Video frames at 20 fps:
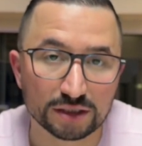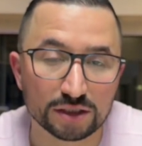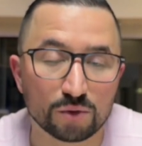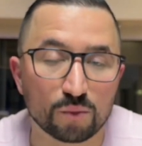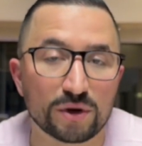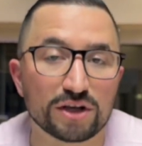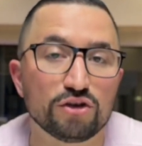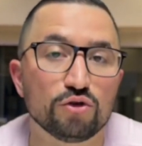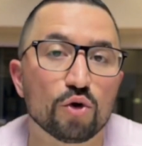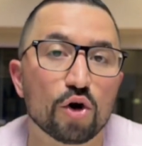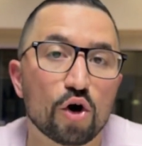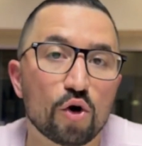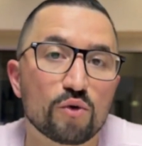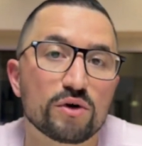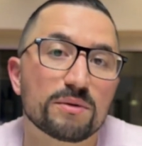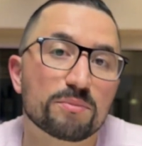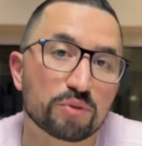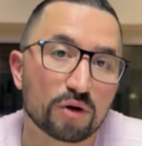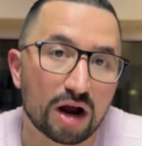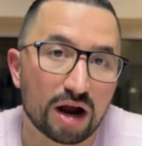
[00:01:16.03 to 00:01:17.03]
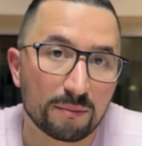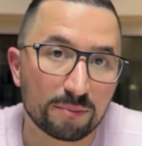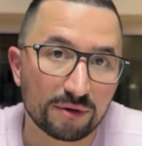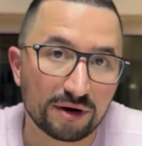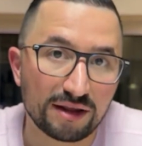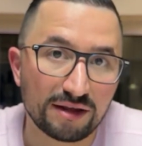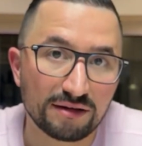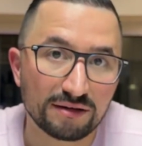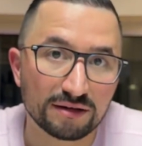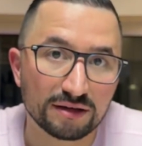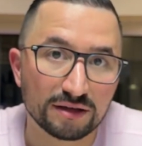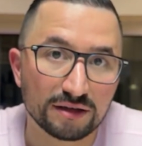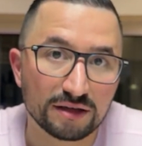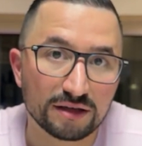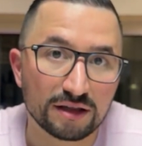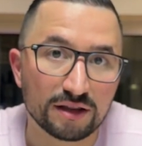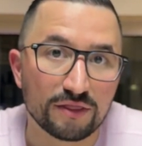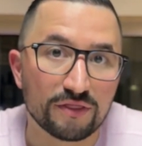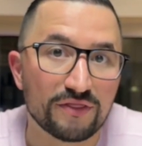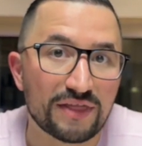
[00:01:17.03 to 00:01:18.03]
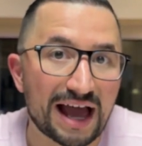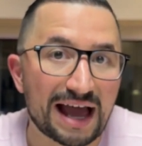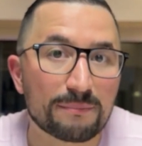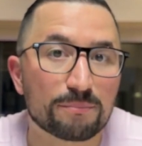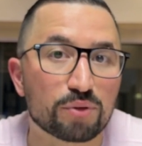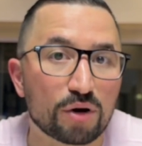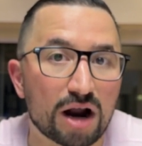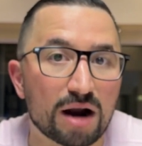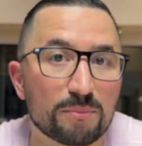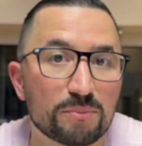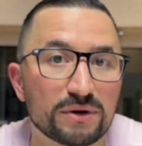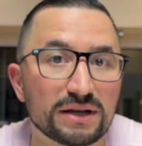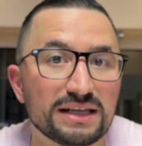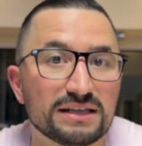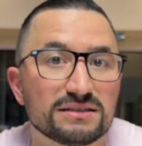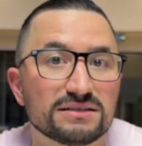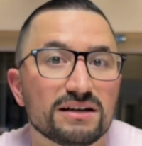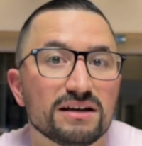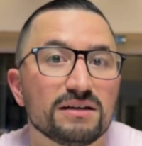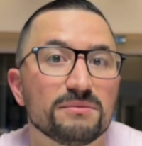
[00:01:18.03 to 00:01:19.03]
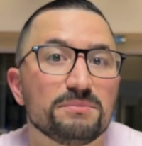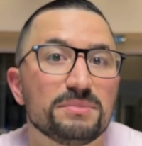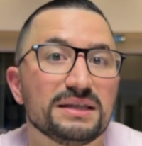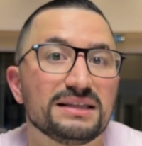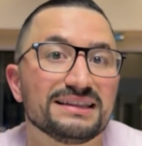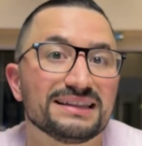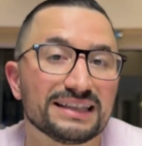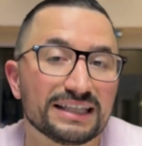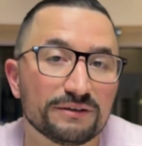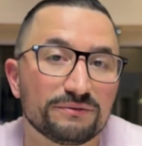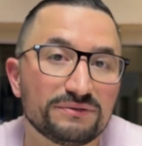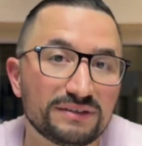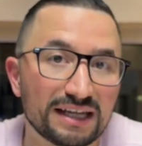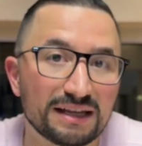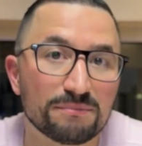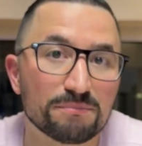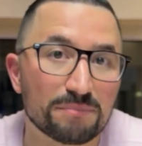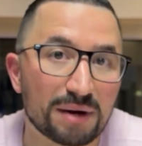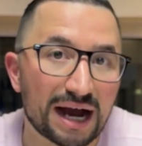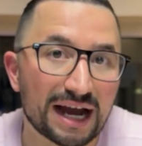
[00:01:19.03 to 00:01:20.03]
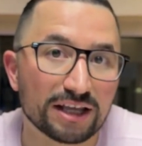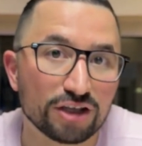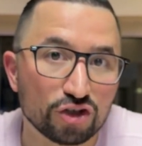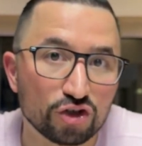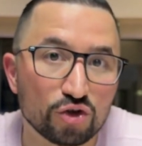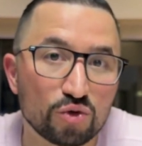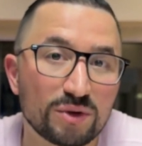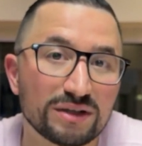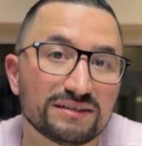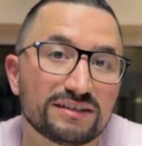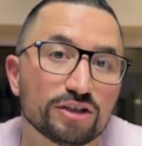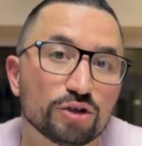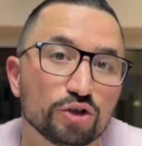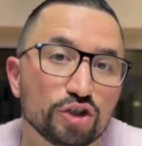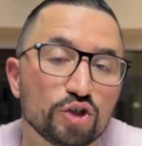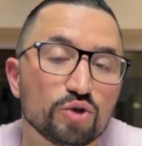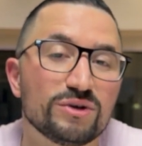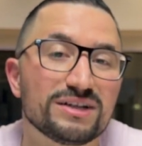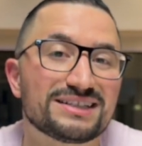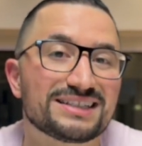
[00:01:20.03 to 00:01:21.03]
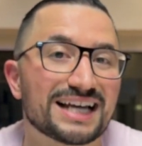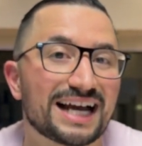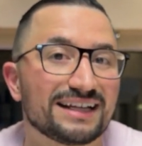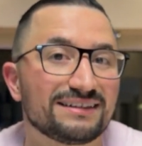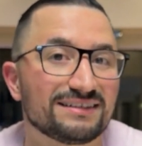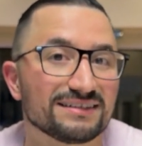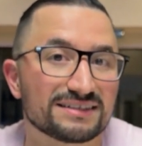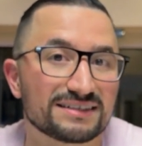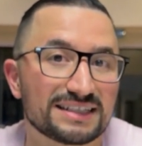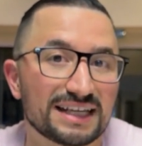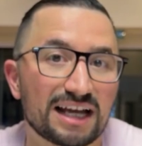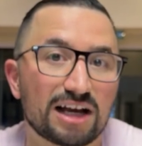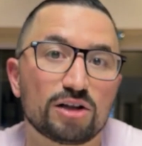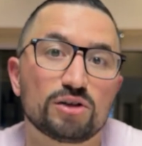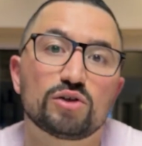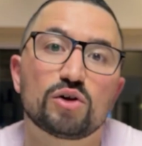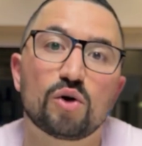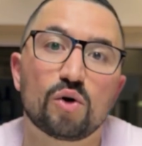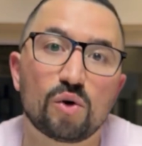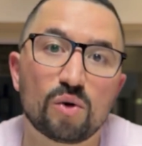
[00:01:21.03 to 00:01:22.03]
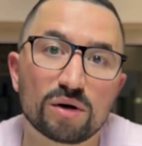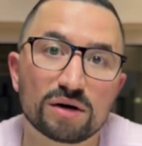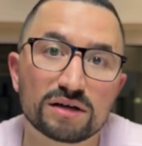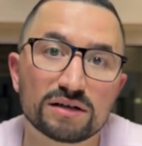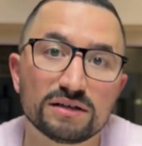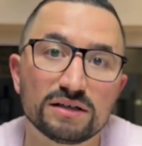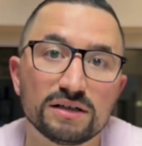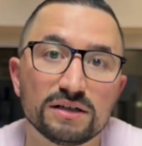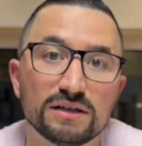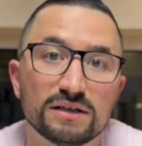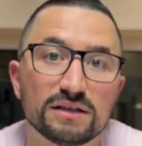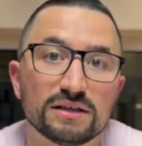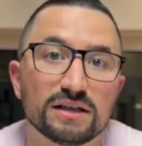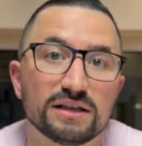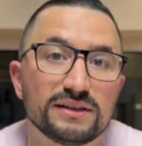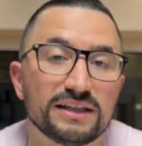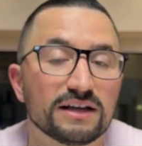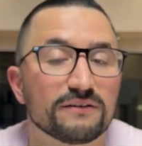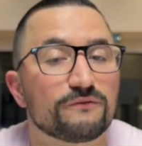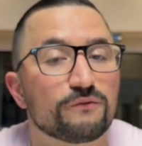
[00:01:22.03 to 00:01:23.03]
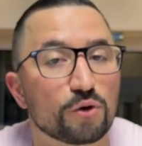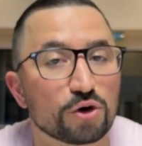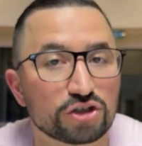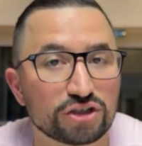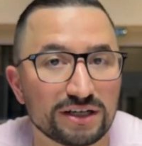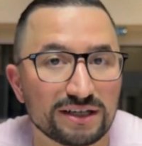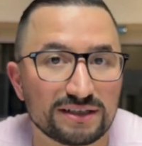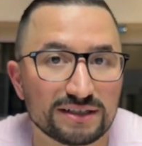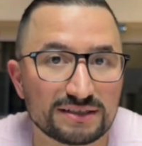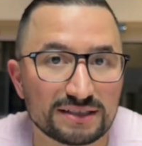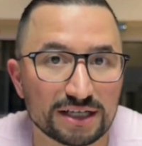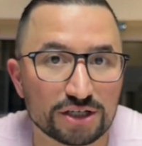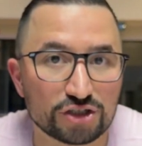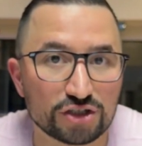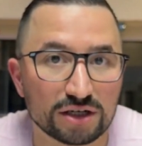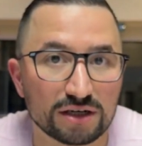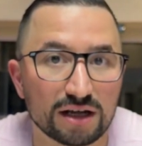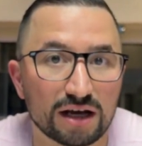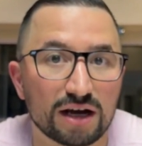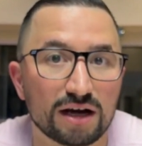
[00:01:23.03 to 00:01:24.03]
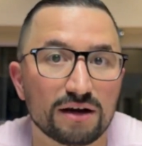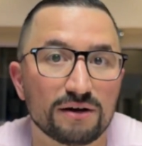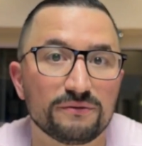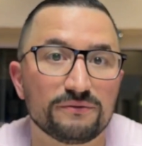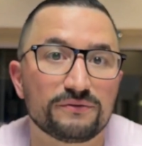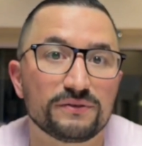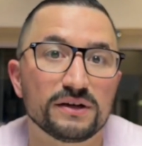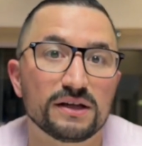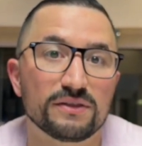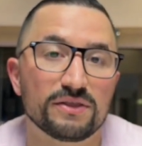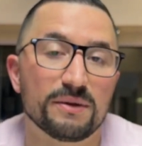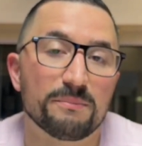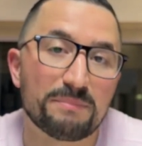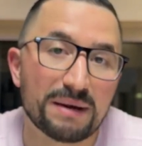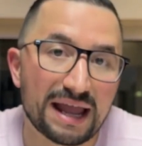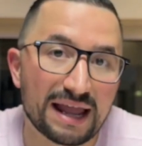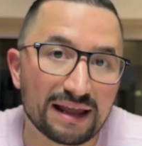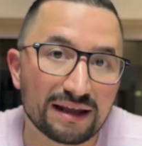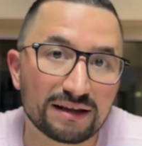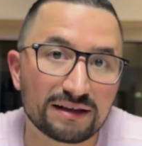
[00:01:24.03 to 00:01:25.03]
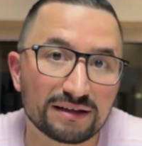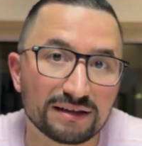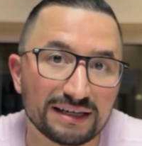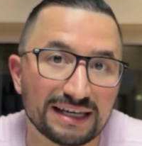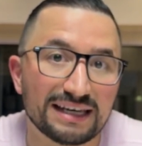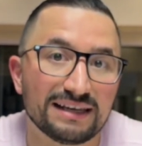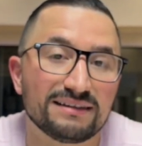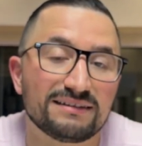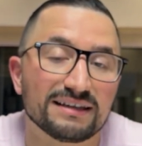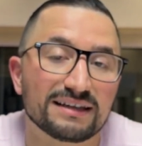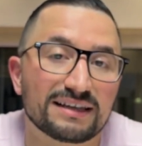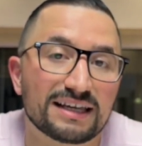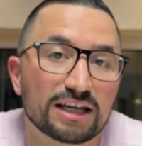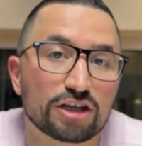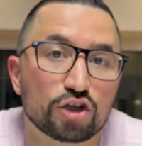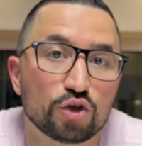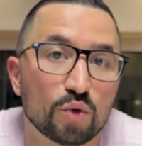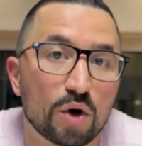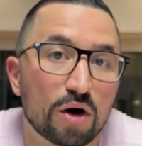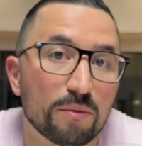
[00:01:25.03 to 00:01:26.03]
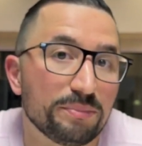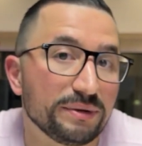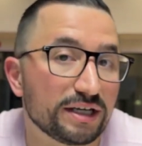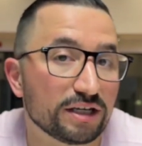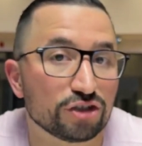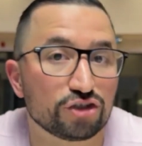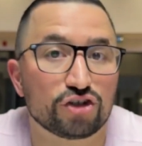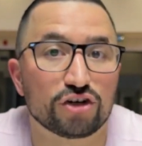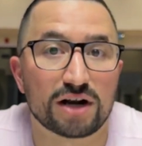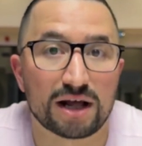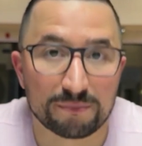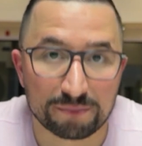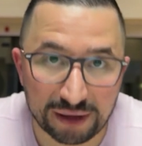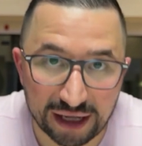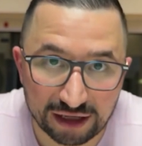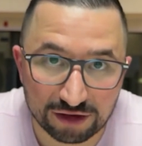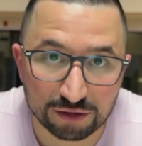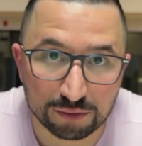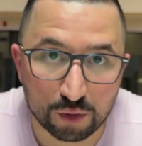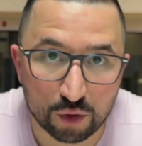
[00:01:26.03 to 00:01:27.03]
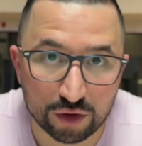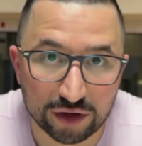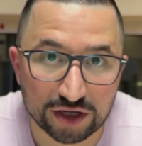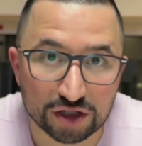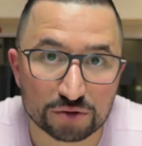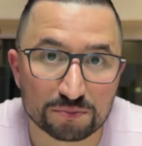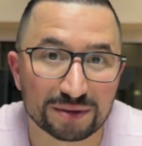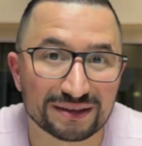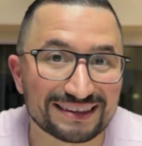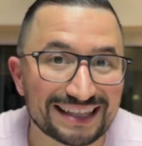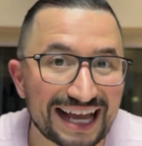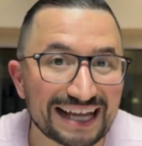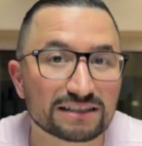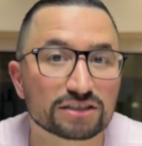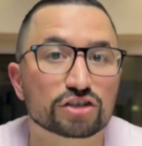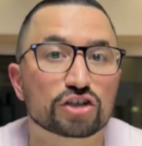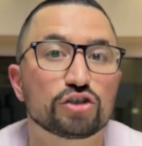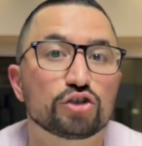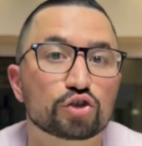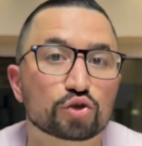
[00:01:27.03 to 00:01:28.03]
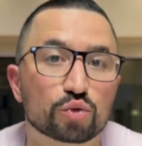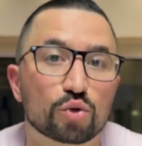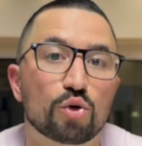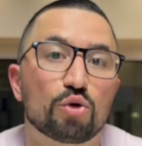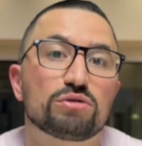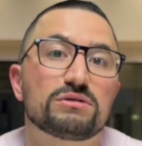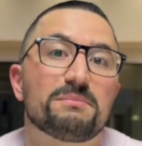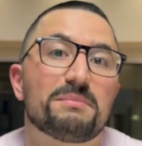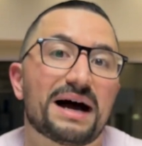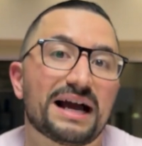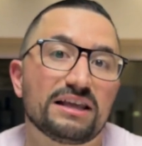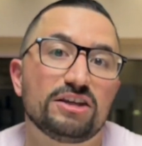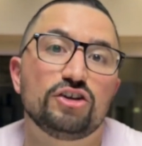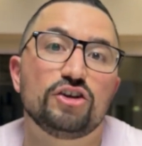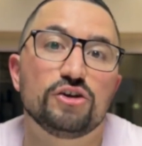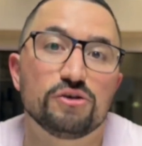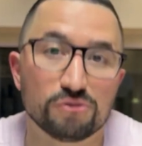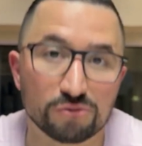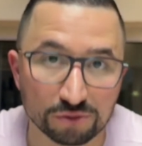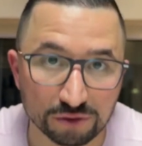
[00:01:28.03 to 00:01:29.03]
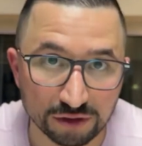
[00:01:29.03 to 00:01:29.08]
when you own a property, that property is going to be lived in by you until you decide to sell, or the unfortunate decision of the bank needing to kick you out because you're not paying the mortgage. But that's controlled by you.